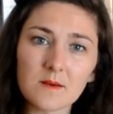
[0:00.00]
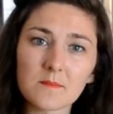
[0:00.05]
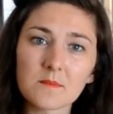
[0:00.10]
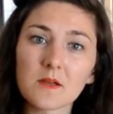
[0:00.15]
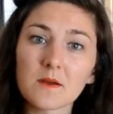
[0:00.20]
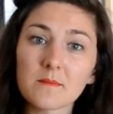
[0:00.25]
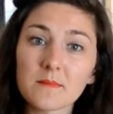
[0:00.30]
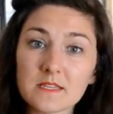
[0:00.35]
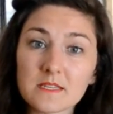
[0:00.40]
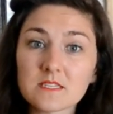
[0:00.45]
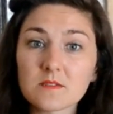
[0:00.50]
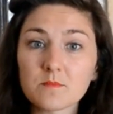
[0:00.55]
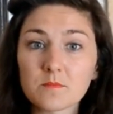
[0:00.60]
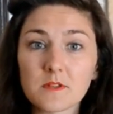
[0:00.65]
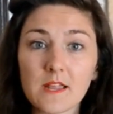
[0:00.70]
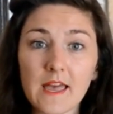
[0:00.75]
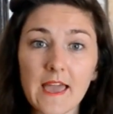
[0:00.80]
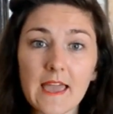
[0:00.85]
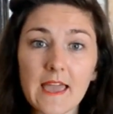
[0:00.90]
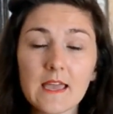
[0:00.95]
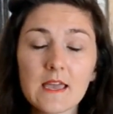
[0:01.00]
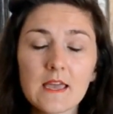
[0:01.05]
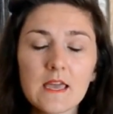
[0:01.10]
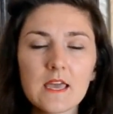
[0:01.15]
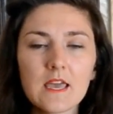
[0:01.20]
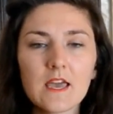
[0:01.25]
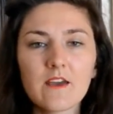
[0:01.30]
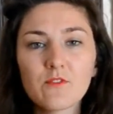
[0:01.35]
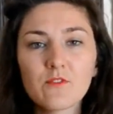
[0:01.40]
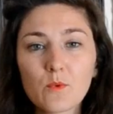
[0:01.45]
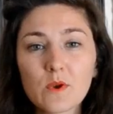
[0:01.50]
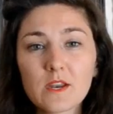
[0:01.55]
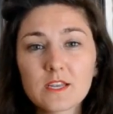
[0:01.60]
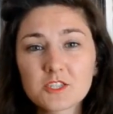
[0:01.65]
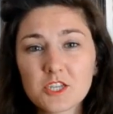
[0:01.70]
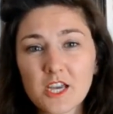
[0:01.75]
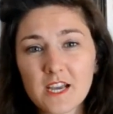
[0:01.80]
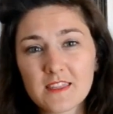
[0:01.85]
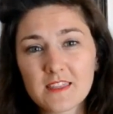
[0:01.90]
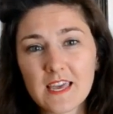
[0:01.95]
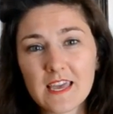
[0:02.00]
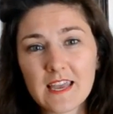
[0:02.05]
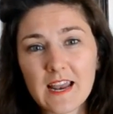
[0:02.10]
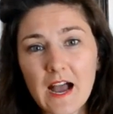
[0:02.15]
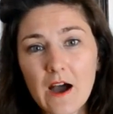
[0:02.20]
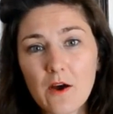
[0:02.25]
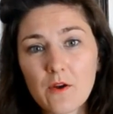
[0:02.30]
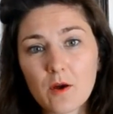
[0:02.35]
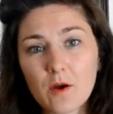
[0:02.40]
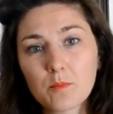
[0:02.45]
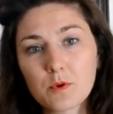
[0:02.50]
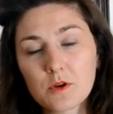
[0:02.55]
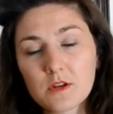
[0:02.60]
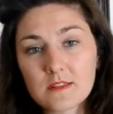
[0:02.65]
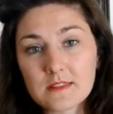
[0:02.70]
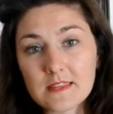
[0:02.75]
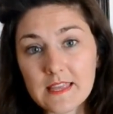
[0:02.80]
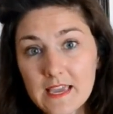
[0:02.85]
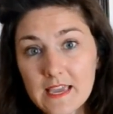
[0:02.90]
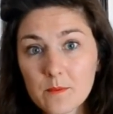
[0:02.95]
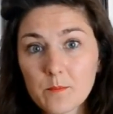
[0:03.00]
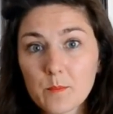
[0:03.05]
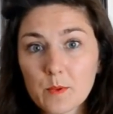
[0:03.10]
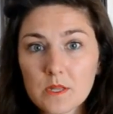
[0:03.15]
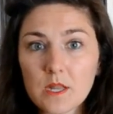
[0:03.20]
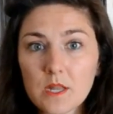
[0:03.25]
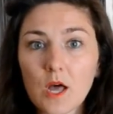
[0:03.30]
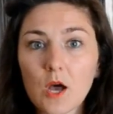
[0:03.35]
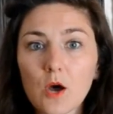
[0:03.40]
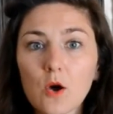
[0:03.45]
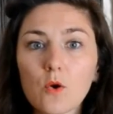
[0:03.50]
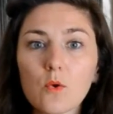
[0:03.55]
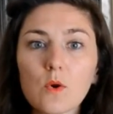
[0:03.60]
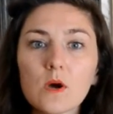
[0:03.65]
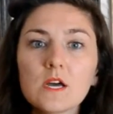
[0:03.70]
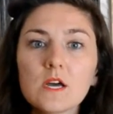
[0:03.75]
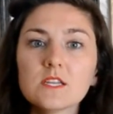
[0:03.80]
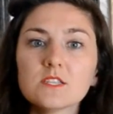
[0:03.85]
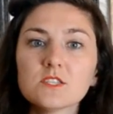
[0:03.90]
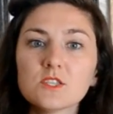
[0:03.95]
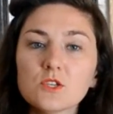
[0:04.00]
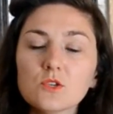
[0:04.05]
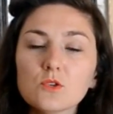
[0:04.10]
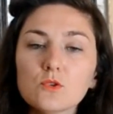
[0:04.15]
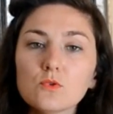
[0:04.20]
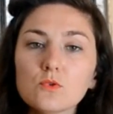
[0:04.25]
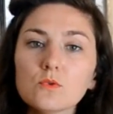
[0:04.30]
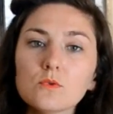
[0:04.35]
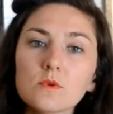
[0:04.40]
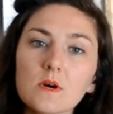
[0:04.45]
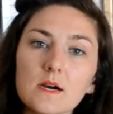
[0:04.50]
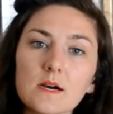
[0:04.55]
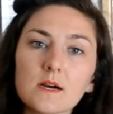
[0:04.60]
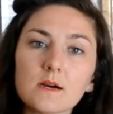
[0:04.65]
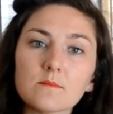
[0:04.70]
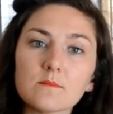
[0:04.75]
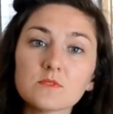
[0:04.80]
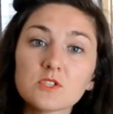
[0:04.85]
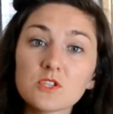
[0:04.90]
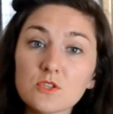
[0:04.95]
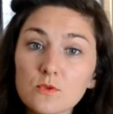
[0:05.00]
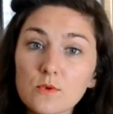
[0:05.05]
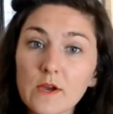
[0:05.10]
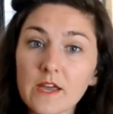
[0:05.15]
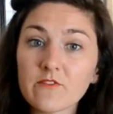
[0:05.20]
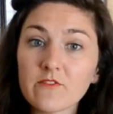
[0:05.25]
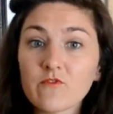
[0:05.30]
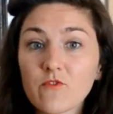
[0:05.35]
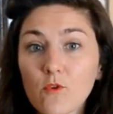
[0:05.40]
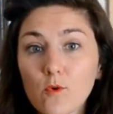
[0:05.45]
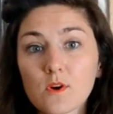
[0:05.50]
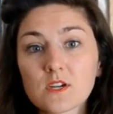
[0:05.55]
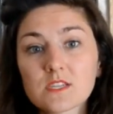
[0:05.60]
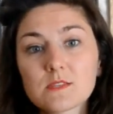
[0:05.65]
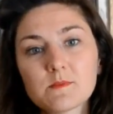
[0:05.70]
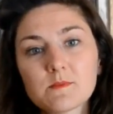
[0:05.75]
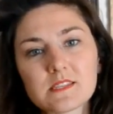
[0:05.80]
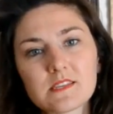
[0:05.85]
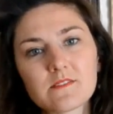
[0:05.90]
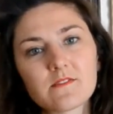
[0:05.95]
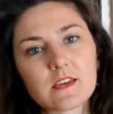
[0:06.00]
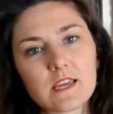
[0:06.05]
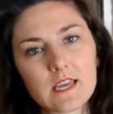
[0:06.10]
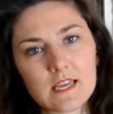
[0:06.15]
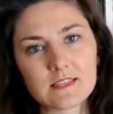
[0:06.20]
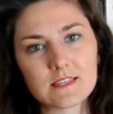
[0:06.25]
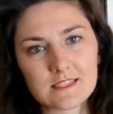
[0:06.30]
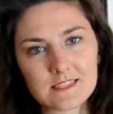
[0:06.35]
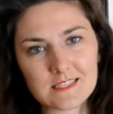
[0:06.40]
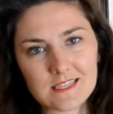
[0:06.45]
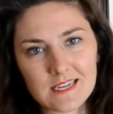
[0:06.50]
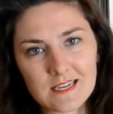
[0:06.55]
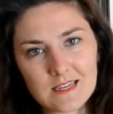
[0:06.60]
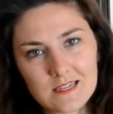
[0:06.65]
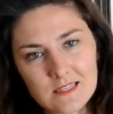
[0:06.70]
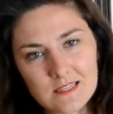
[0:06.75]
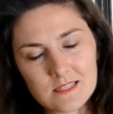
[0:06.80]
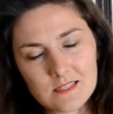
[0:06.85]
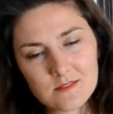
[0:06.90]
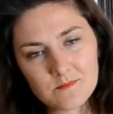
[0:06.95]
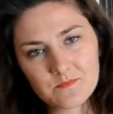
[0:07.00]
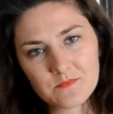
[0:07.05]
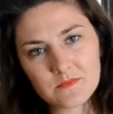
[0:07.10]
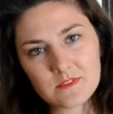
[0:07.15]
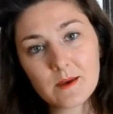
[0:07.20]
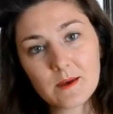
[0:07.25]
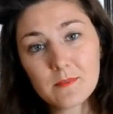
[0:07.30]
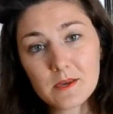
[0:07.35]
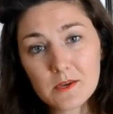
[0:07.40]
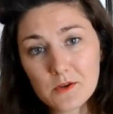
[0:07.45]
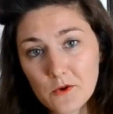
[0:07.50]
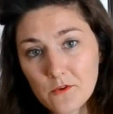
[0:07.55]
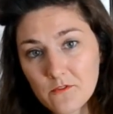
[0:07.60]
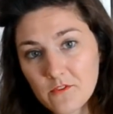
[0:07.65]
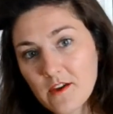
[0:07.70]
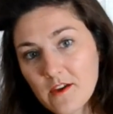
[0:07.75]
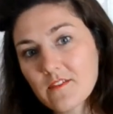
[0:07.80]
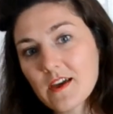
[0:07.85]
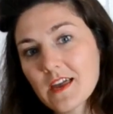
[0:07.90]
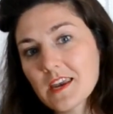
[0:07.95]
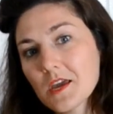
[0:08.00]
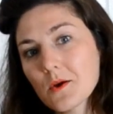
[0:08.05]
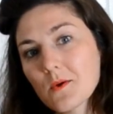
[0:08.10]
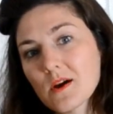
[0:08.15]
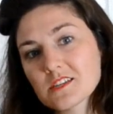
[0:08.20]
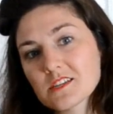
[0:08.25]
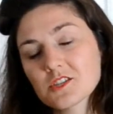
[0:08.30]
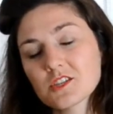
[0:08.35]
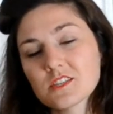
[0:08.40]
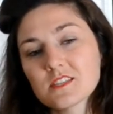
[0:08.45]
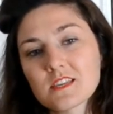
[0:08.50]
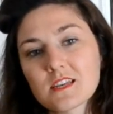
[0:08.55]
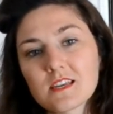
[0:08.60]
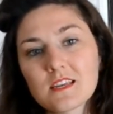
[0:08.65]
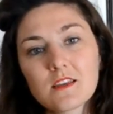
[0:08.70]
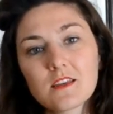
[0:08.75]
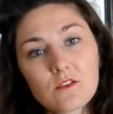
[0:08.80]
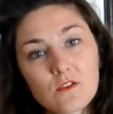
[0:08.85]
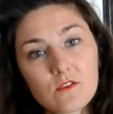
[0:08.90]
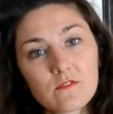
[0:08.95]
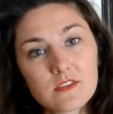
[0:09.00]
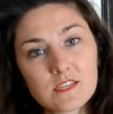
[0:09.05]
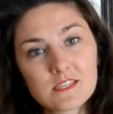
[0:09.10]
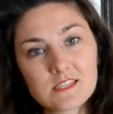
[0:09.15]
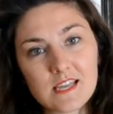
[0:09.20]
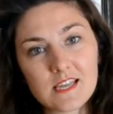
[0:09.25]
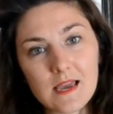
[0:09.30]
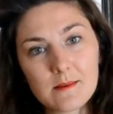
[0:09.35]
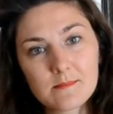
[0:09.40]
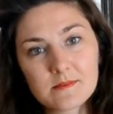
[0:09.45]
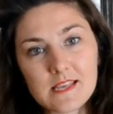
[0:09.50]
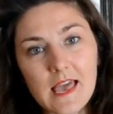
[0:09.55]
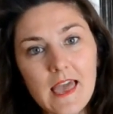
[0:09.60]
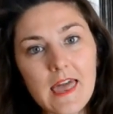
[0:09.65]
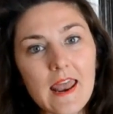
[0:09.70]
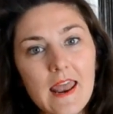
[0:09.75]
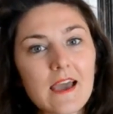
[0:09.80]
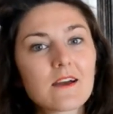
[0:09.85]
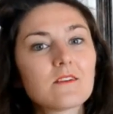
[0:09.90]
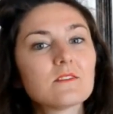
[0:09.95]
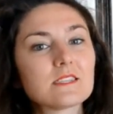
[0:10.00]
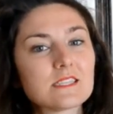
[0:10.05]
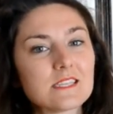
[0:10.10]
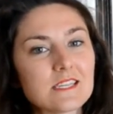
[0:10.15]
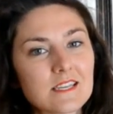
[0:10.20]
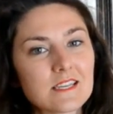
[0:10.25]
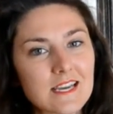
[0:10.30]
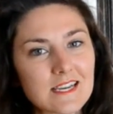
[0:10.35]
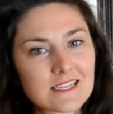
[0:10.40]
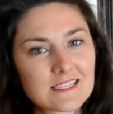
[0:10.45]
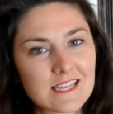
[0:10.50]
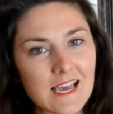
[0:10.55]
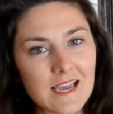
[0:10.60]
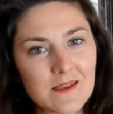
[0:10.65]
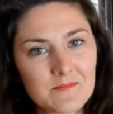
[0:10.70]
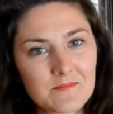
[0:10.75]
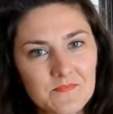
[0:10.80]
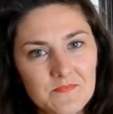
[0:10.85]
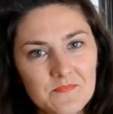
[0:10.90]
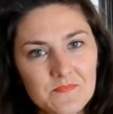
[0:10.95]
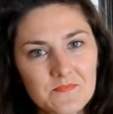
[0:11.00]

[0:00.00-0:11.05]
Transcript: come into play. If you want to check that out, I'll put a link below to 2 and 4 specific instincts. Let me know if you have any questions on either of these types, and I will see you next time.